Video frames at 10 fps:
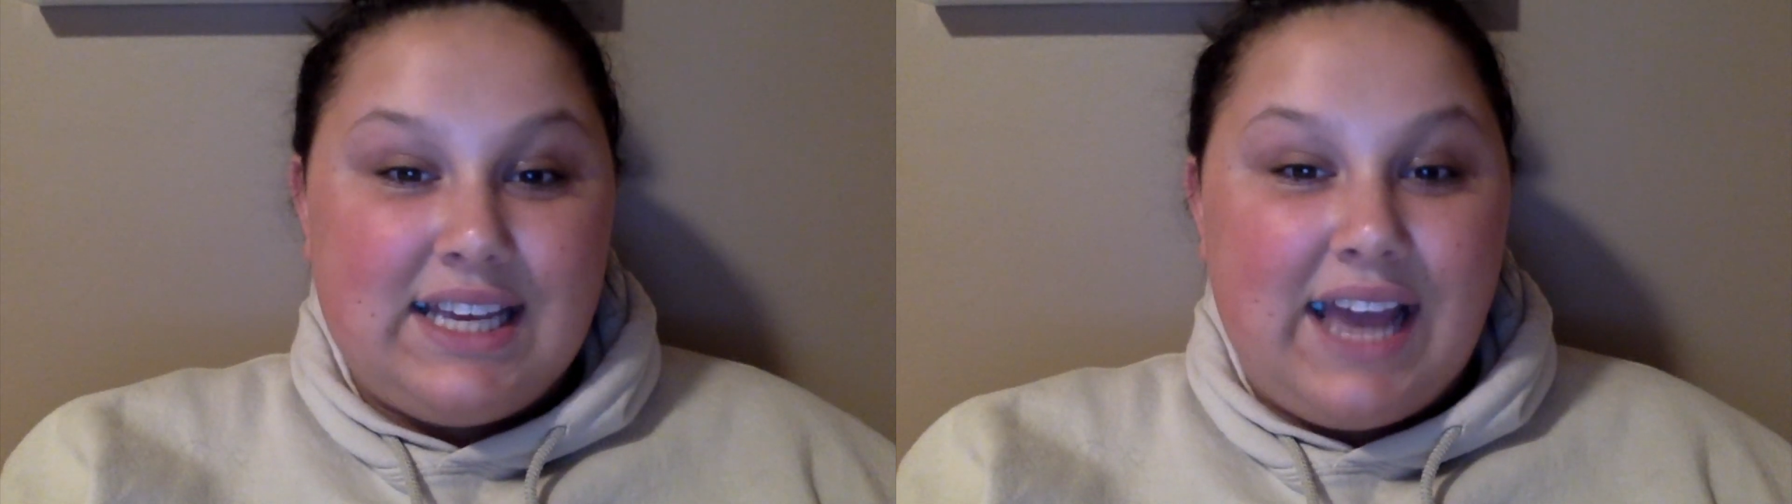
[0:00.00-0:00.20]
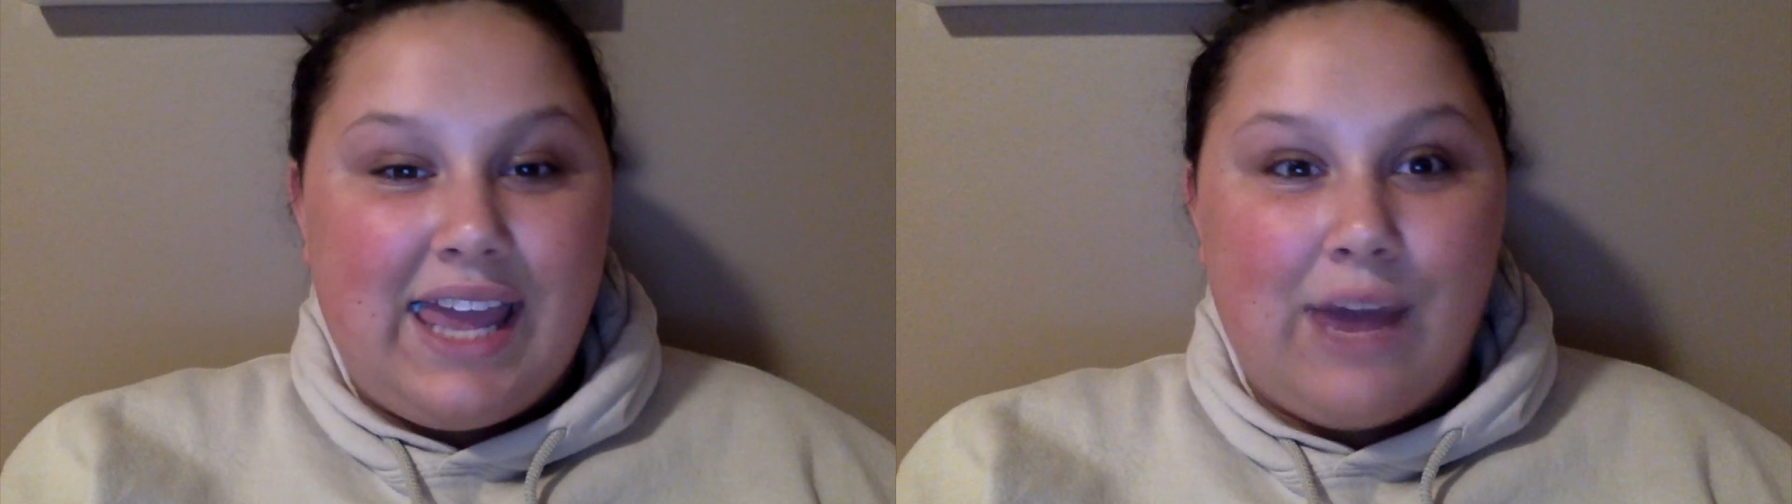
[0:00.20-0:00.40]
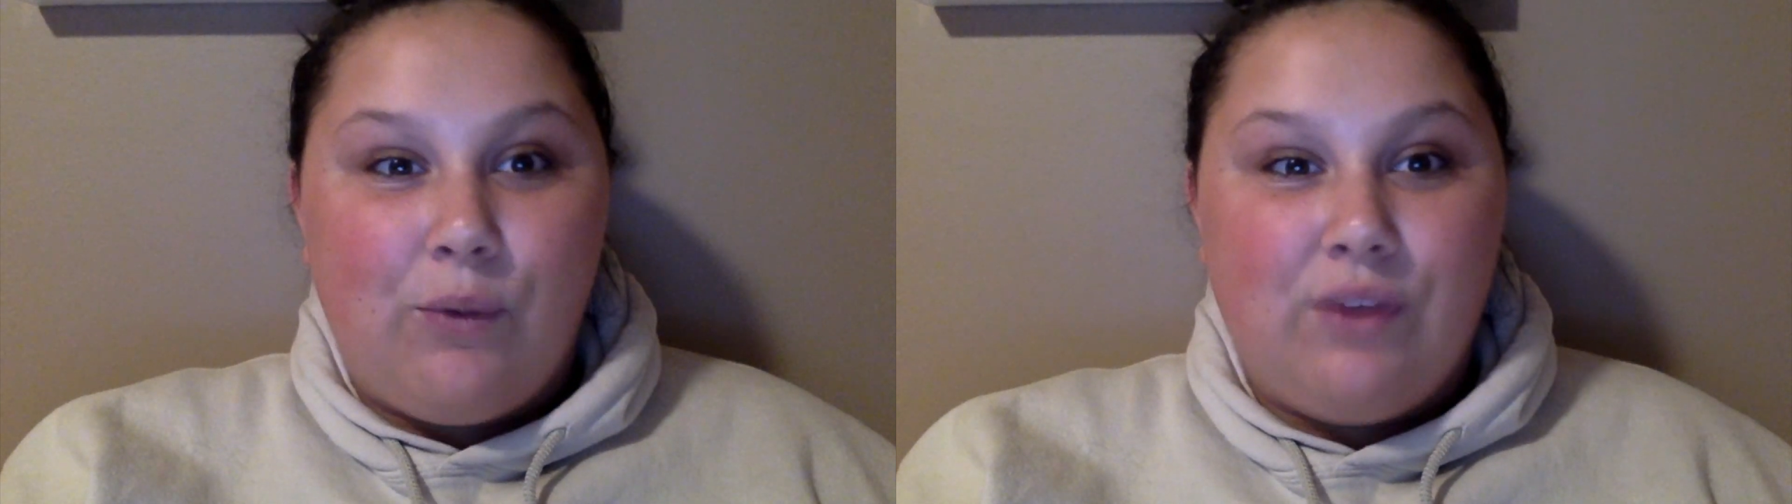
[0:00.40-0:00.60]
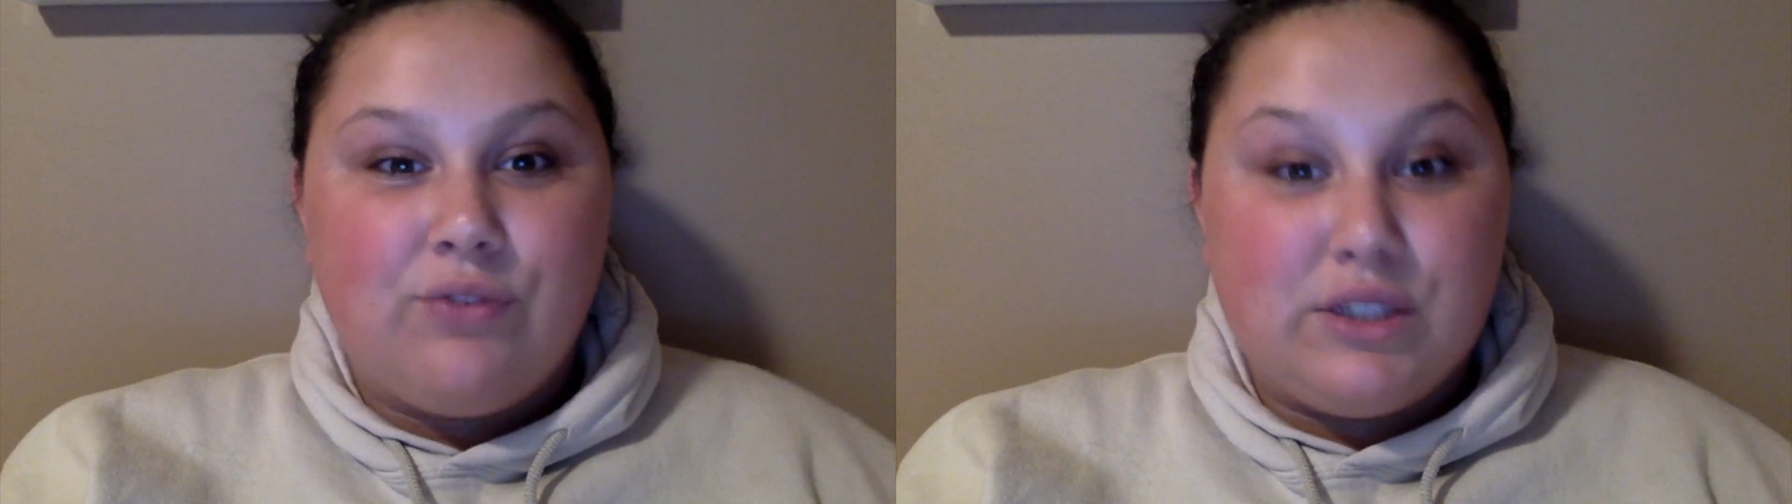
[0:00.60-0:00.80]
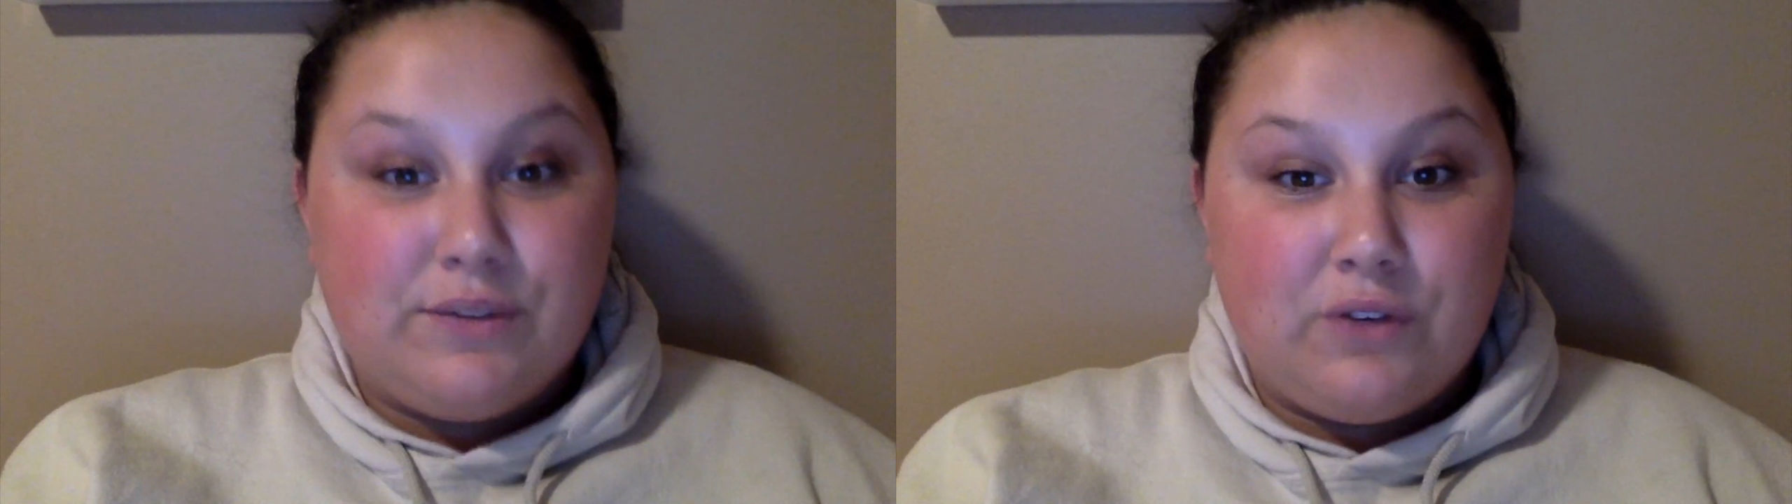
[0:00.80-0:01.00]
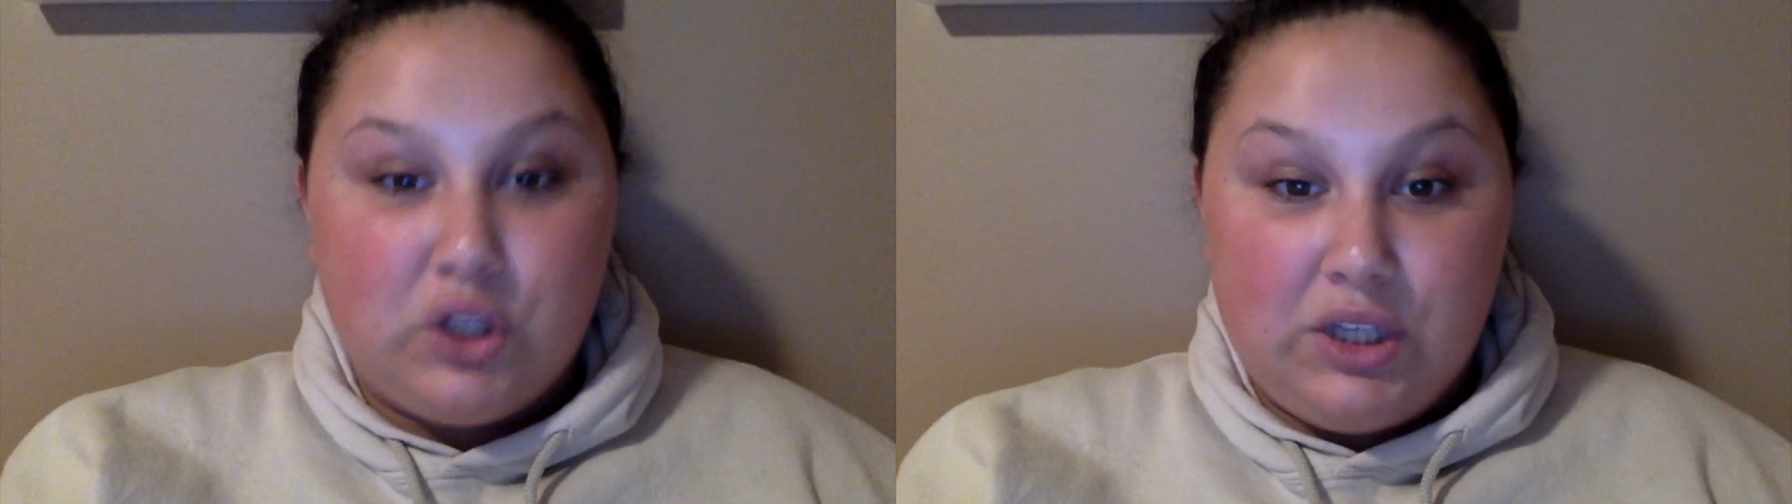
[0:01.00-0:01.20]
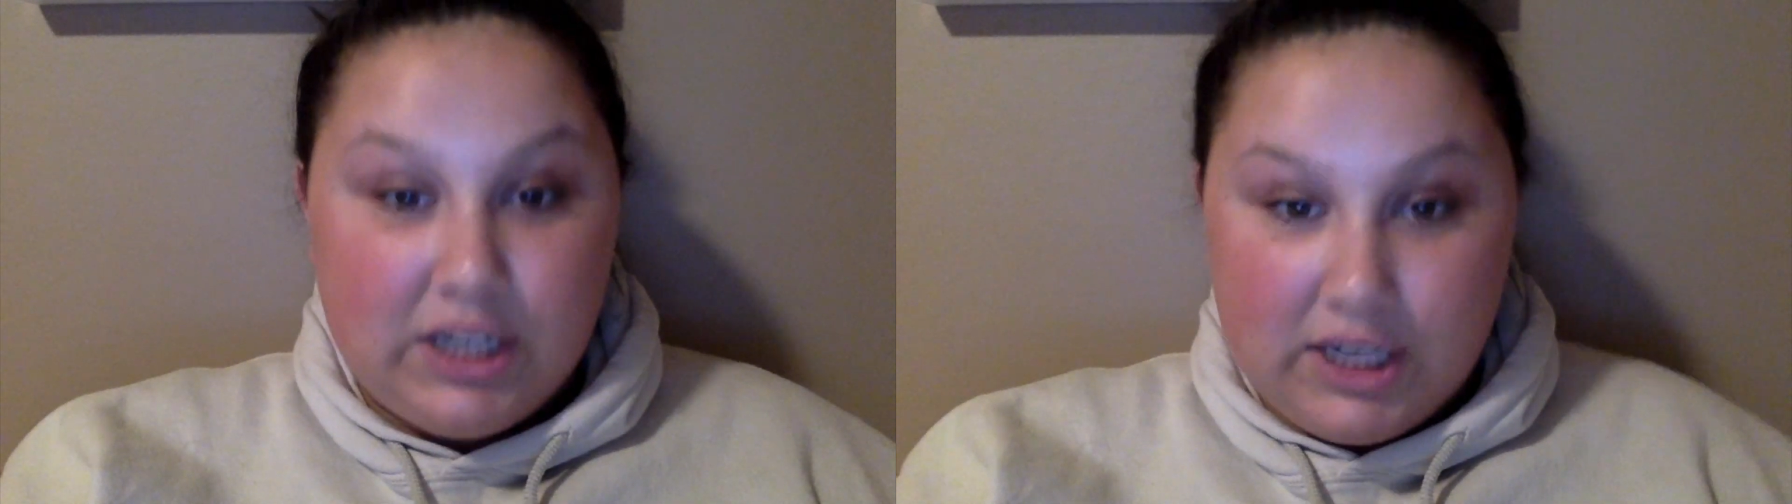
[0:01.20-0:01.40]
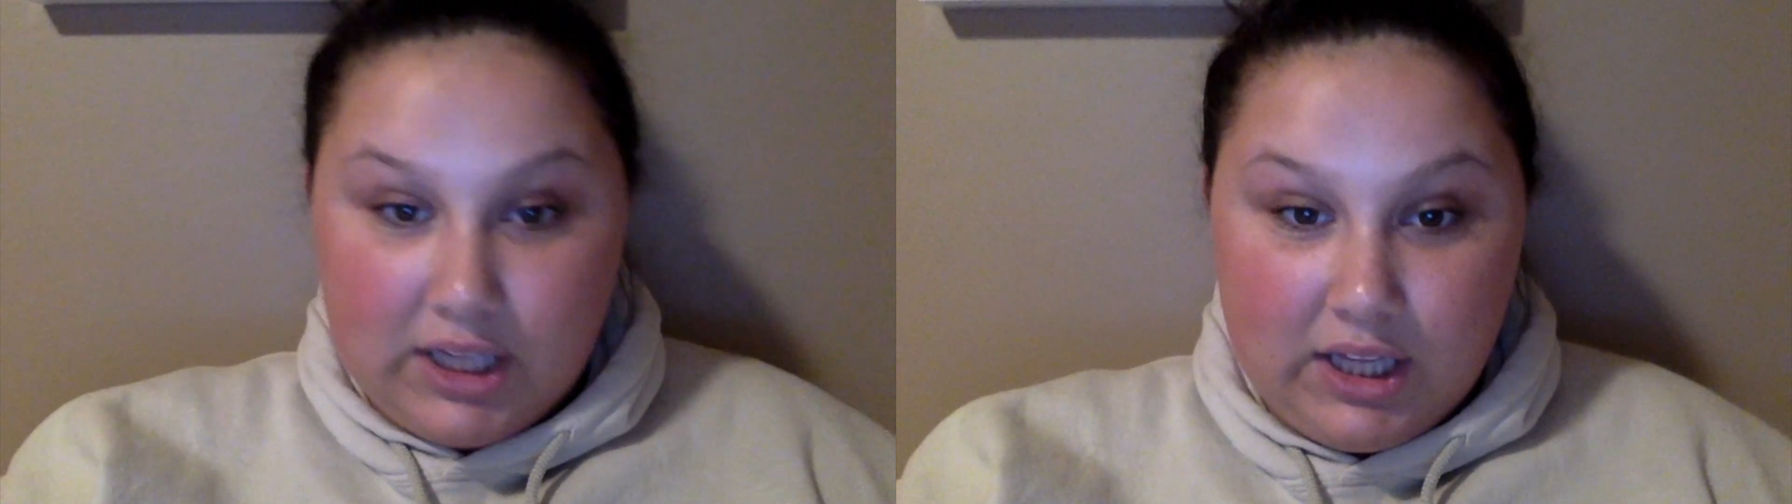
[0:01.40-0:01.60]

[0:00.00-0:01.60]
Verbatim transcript: i can't wait for it to fully heal,